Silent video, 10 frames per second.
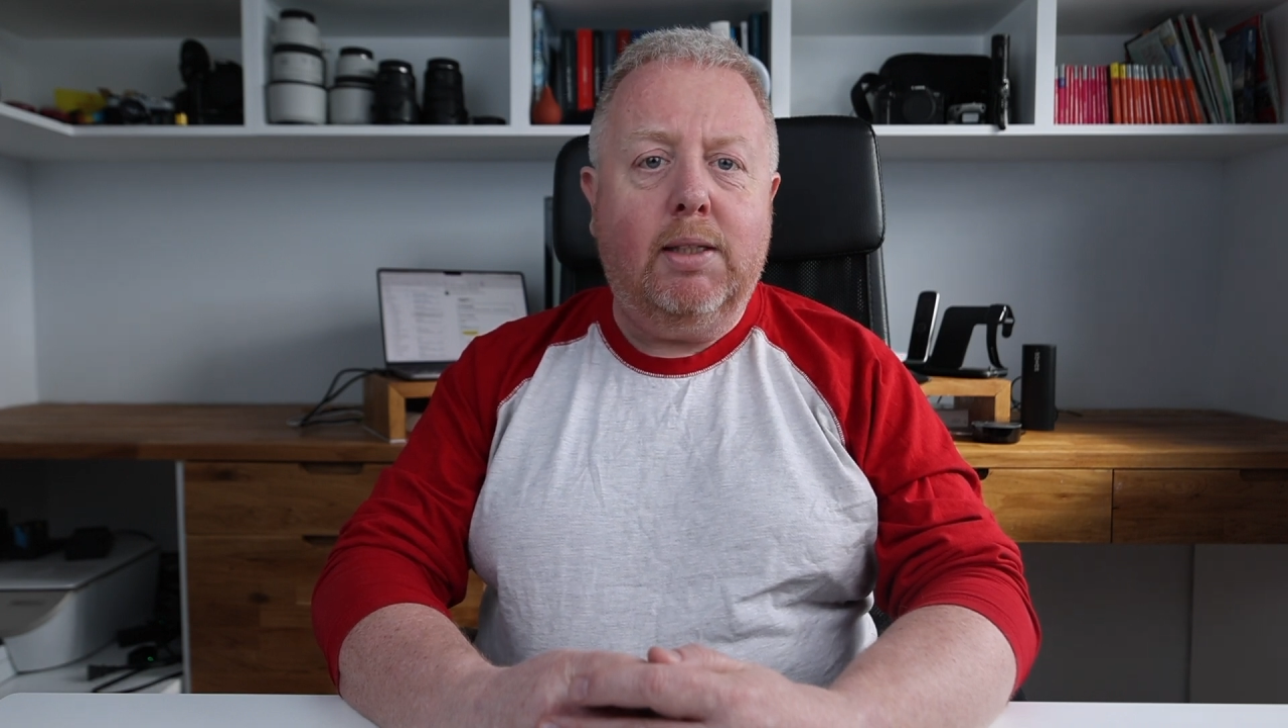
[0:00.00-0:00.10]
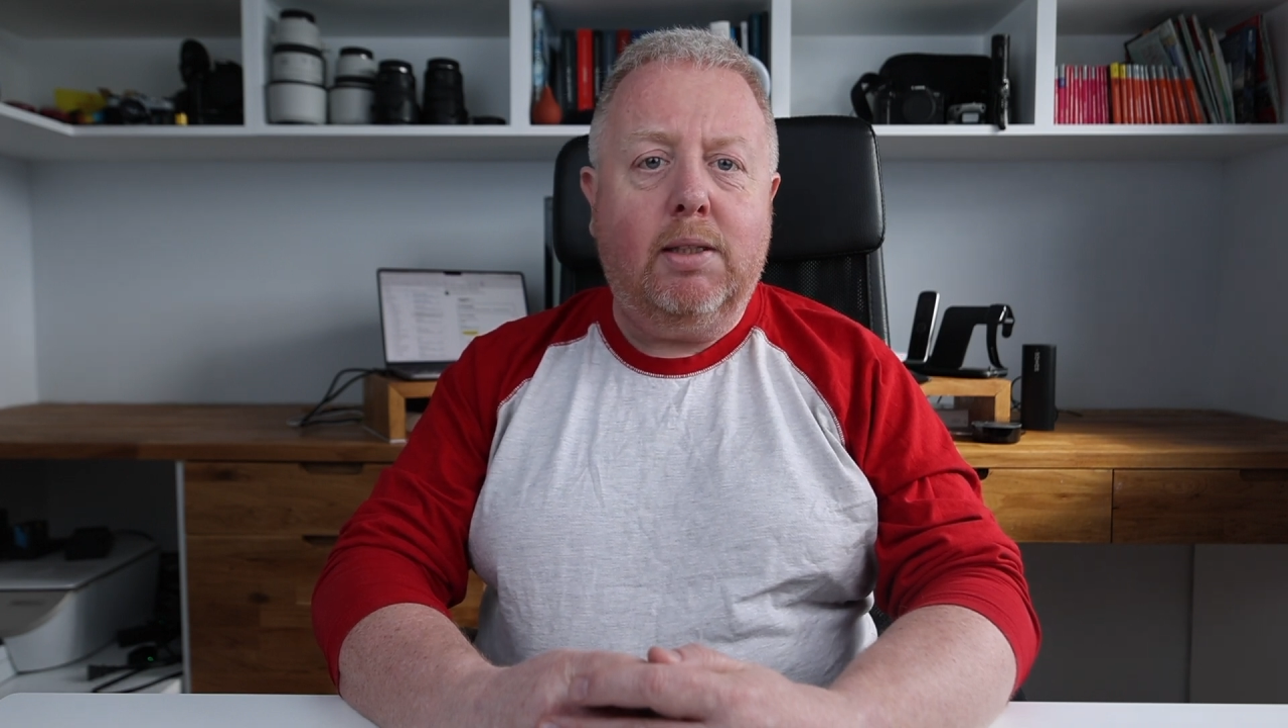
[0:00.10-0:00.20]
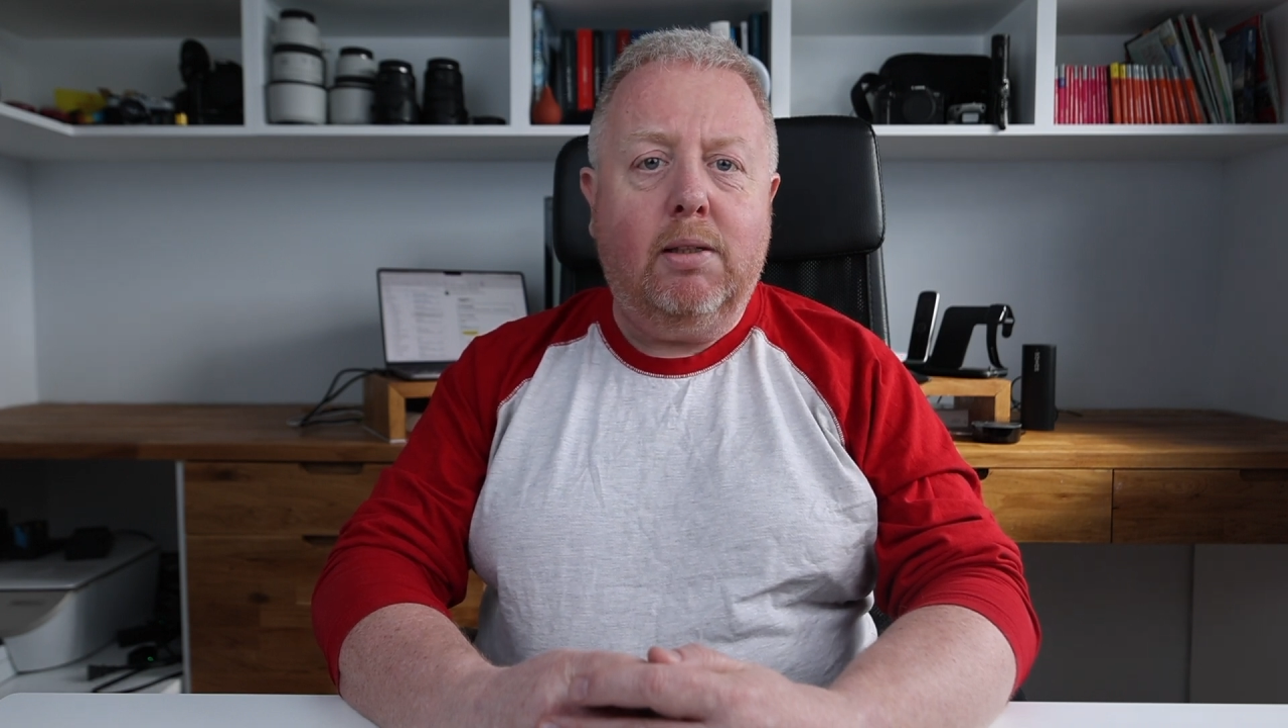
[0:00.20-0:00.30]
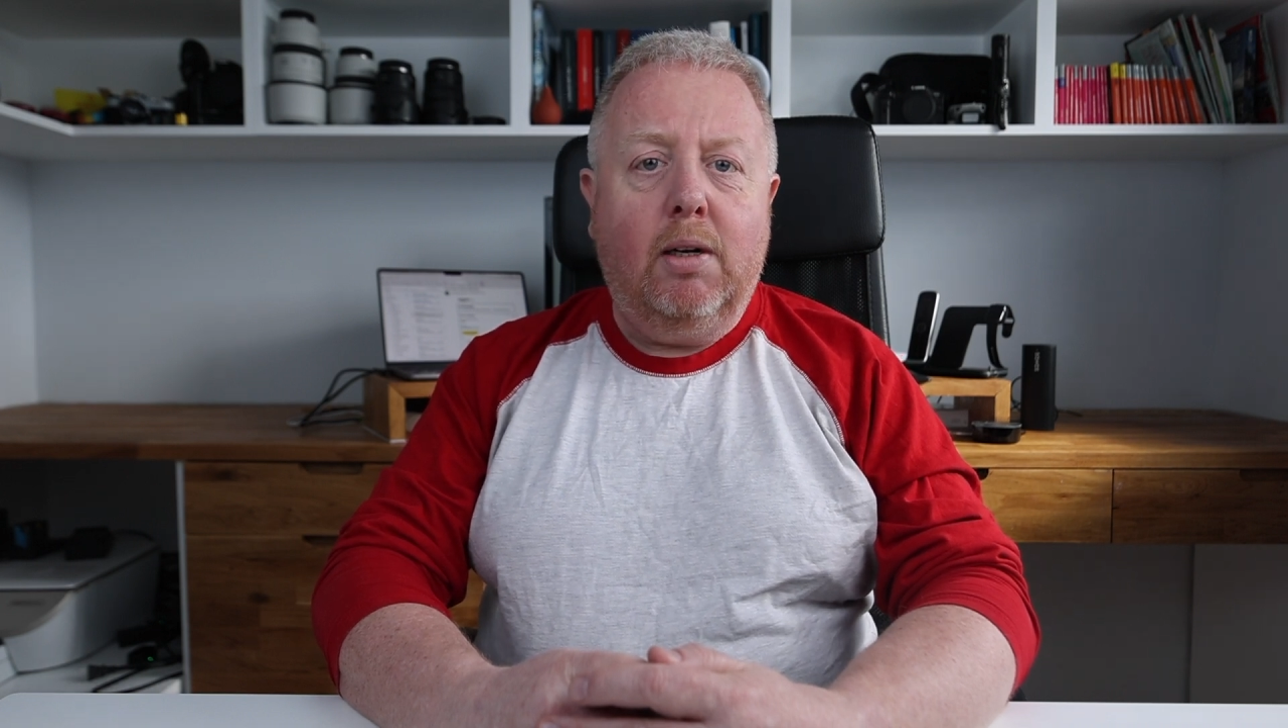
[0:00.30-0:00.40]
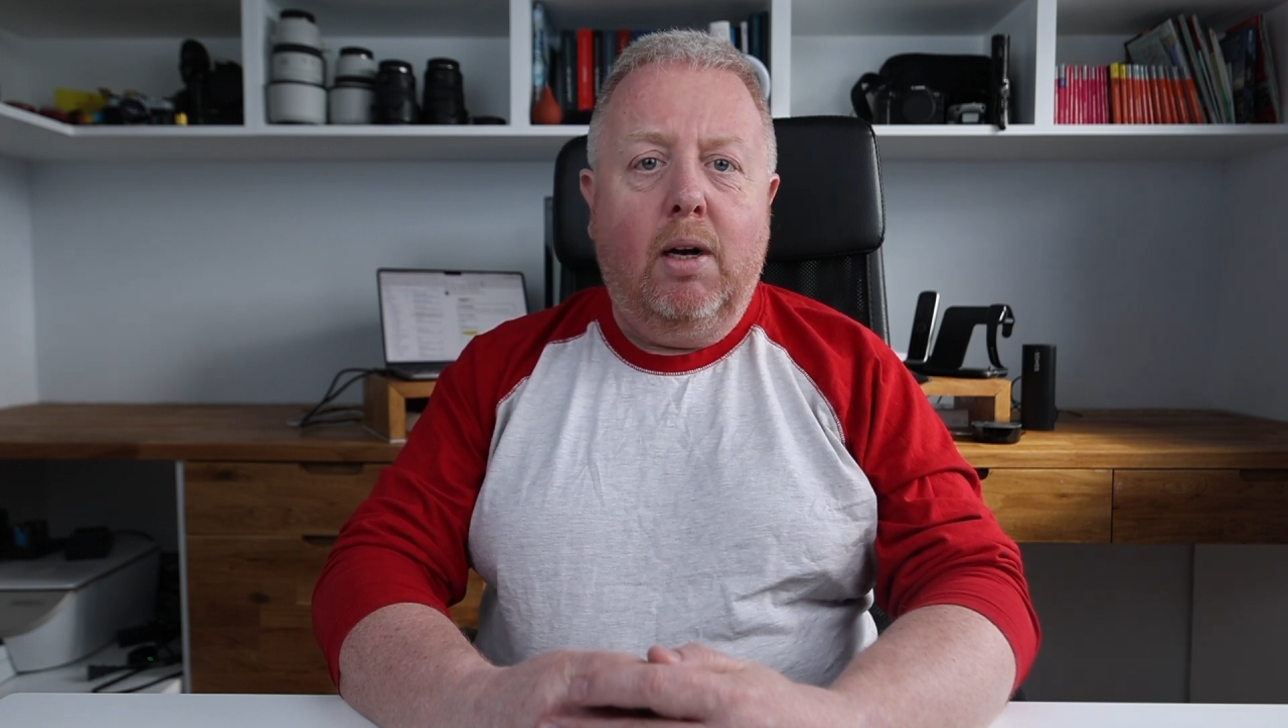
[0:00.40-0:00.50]

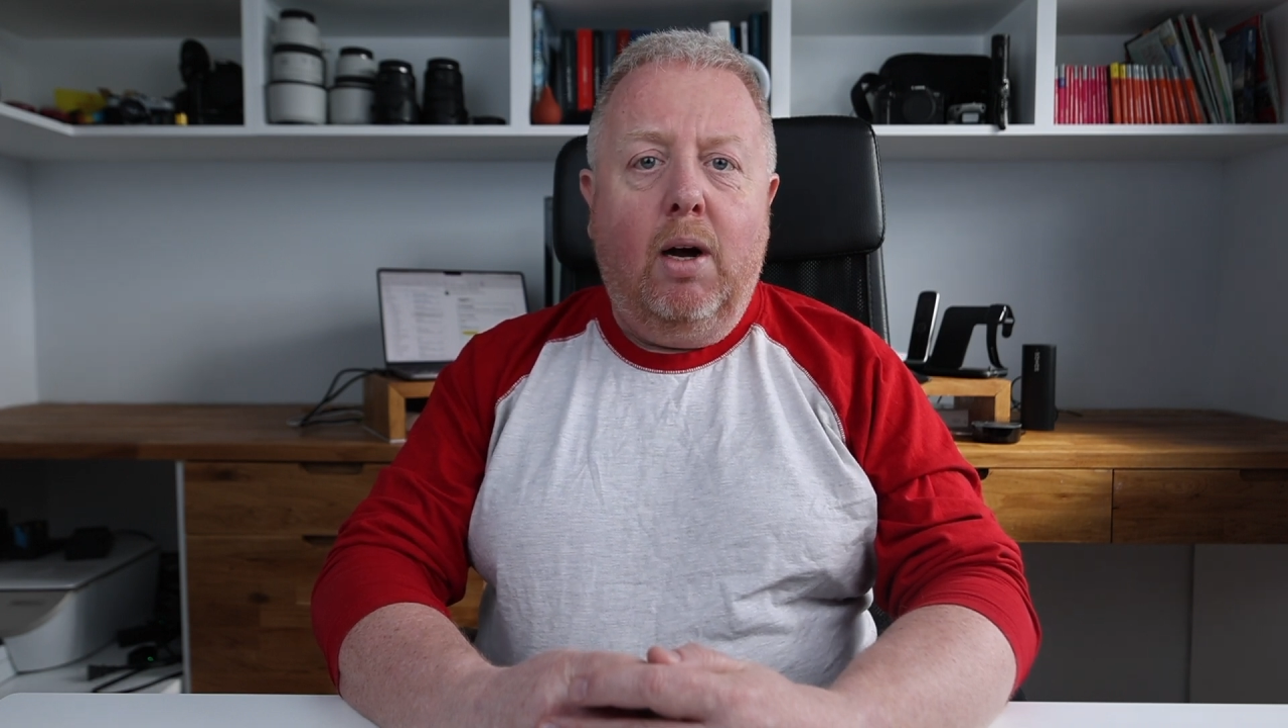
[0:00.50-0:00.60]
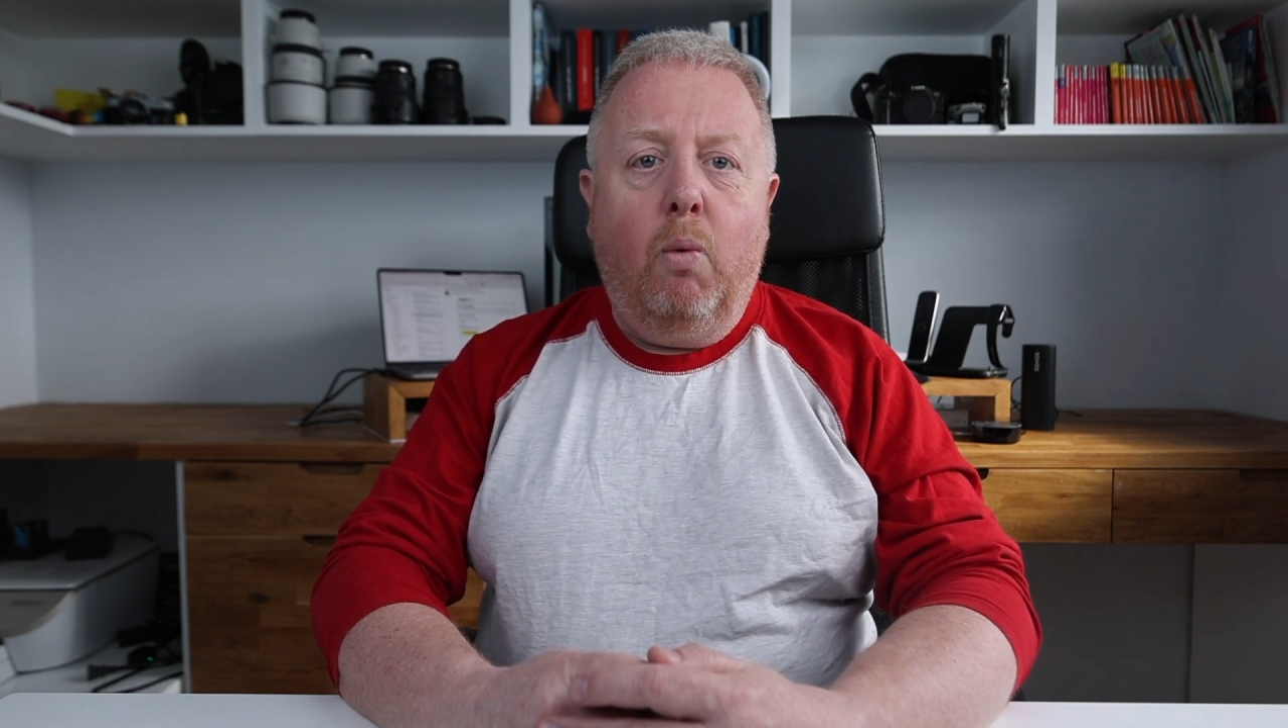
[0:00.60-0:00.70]
is,